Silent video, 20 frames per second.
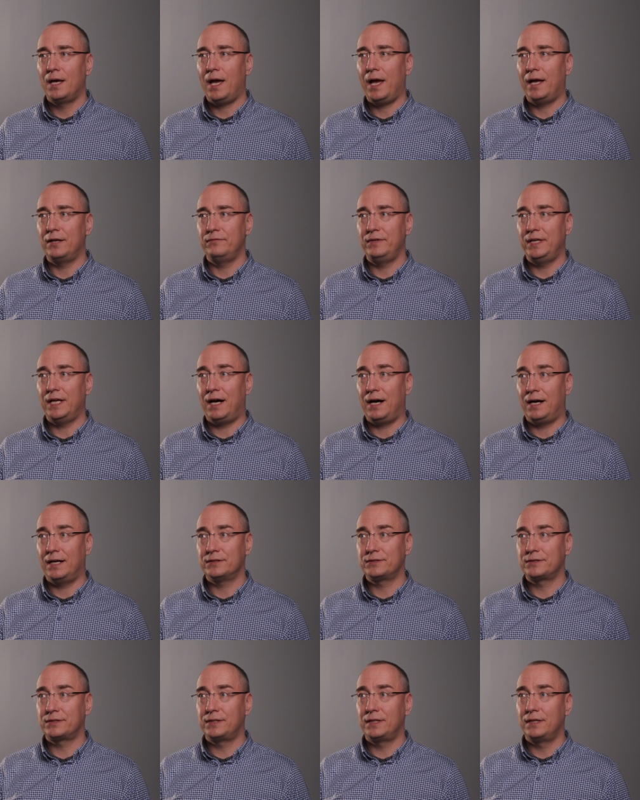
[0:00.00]
and we
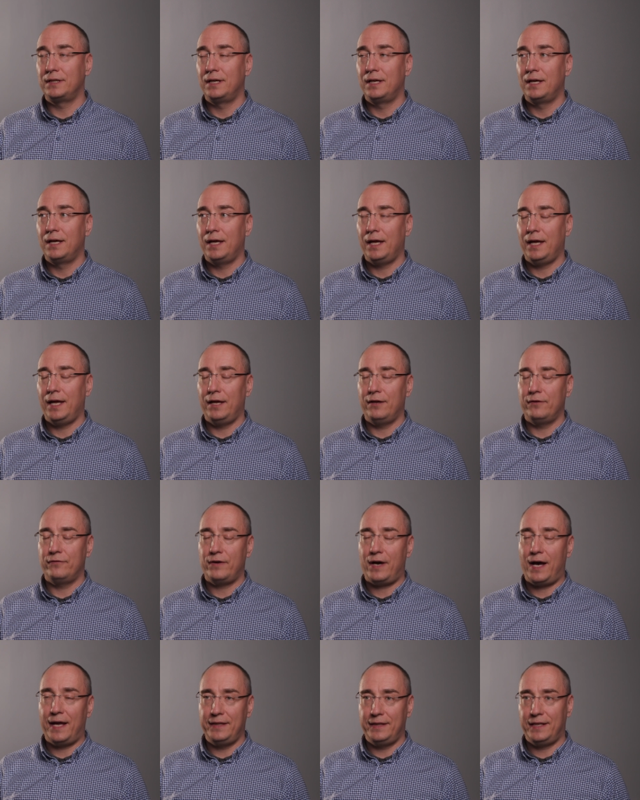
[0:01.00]
asked
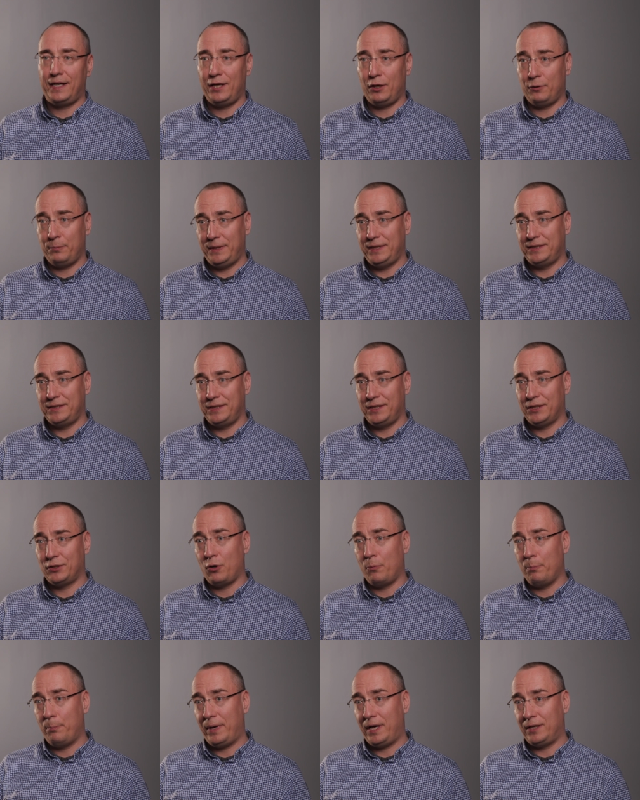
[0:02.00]
if anti-obesity
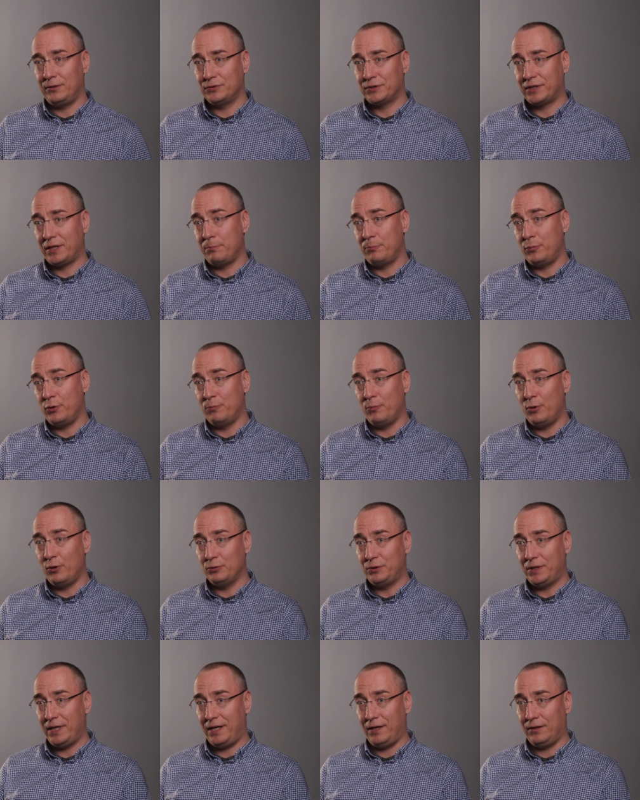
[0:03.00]
compounds can
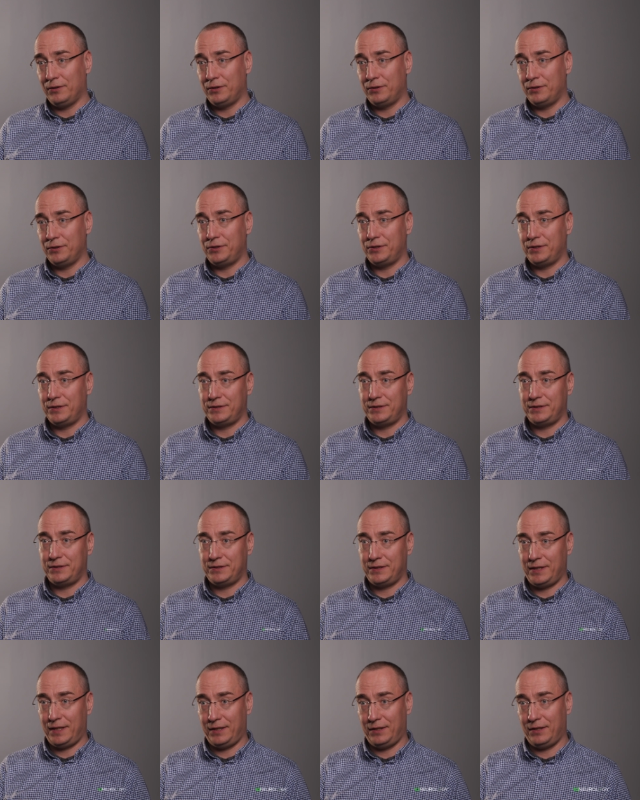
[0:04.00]
promote adult
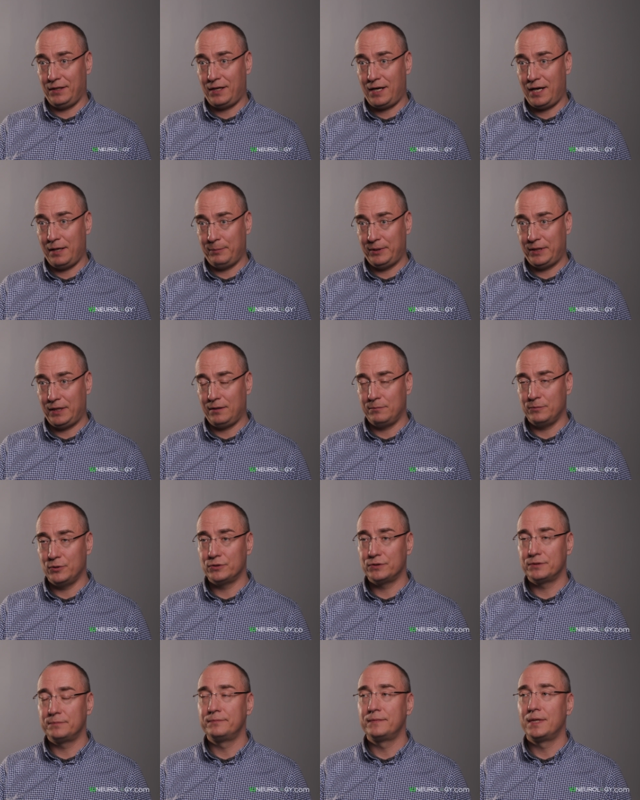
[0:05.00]
neurogenesis in the
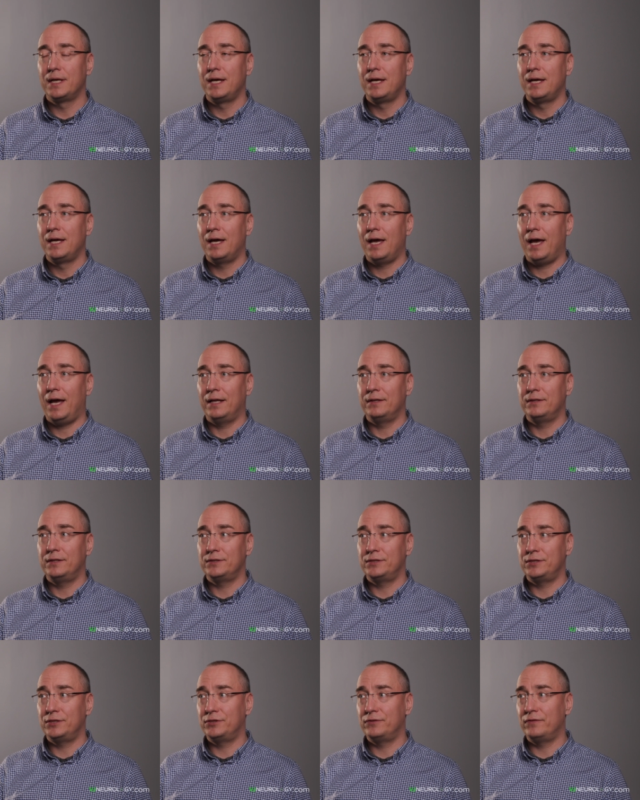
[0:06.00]
hypothalamus. And
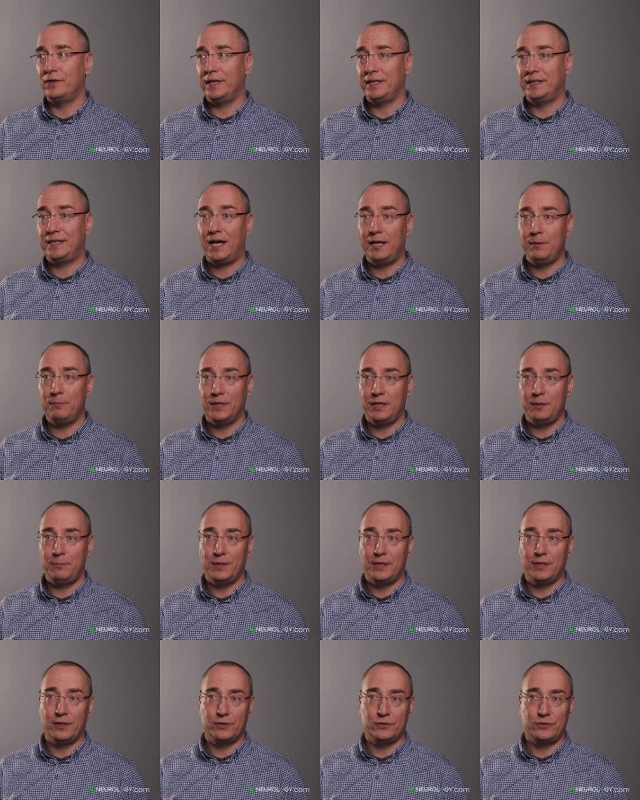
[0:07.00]
this is very timely
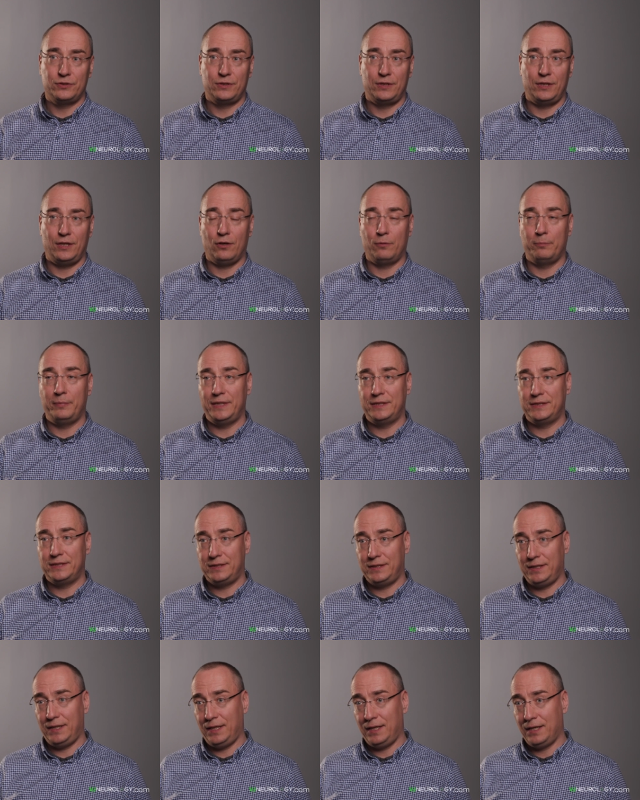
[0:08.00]
because the
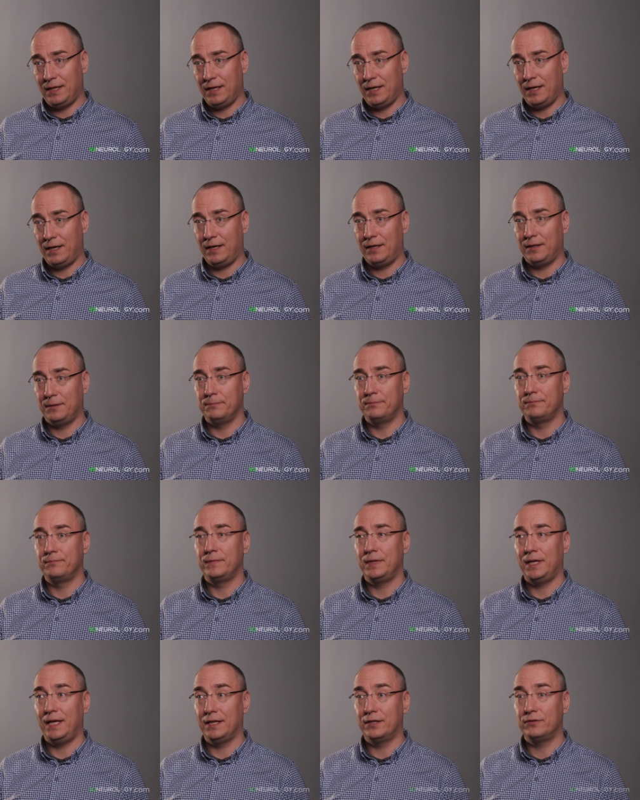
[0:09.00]
obesity um,
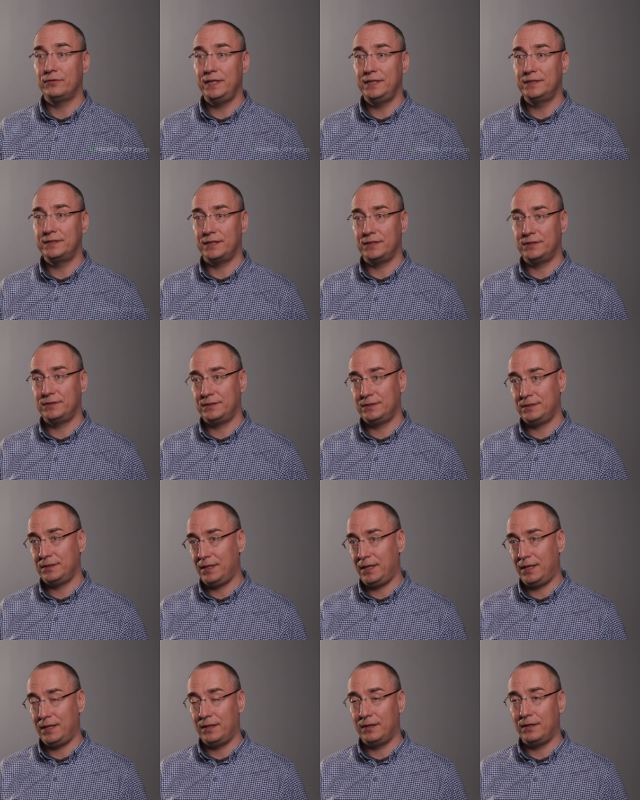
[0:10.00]
increases
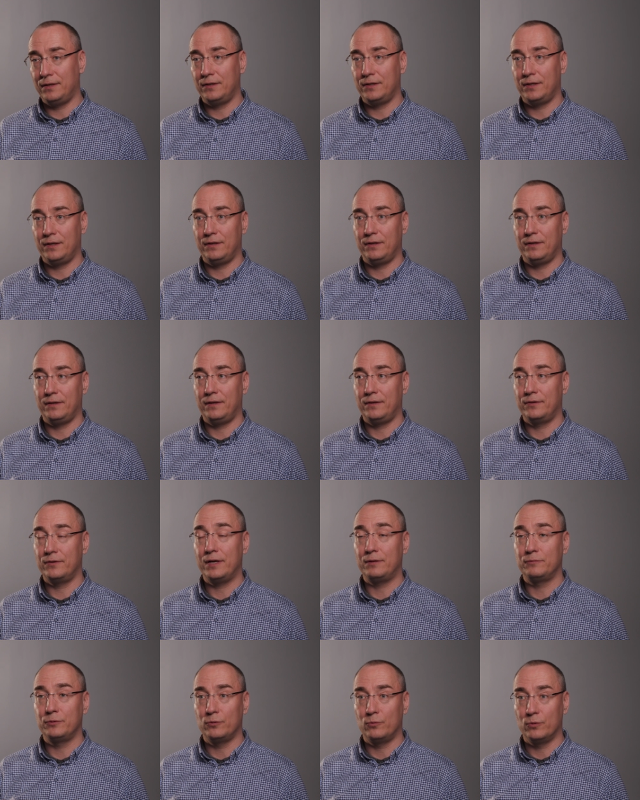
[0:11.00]
uh, uh,
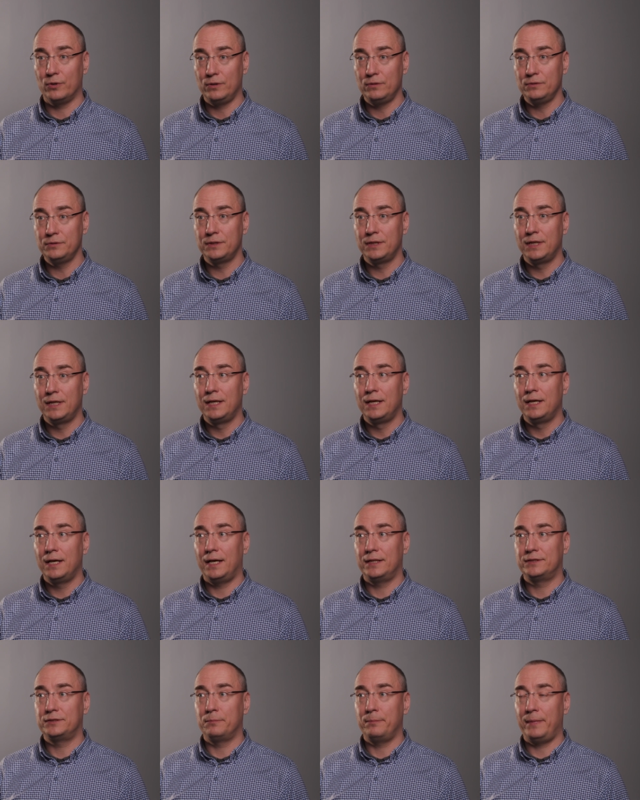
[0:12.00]
around the world.
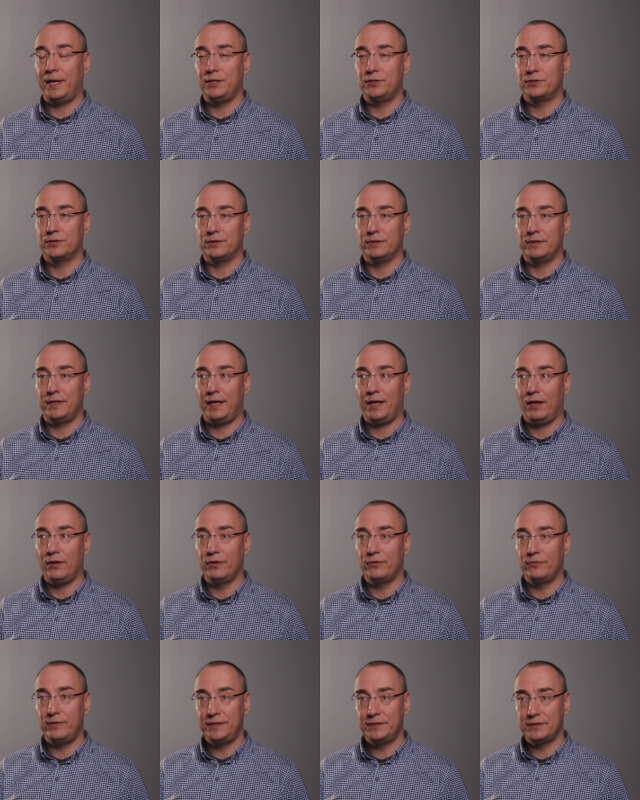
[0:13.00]
It's a major
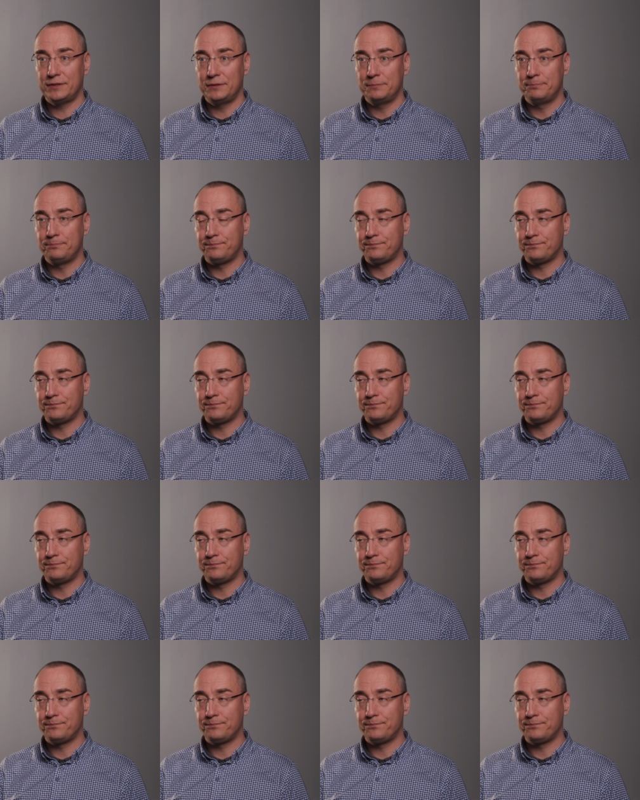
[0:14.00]
health risk.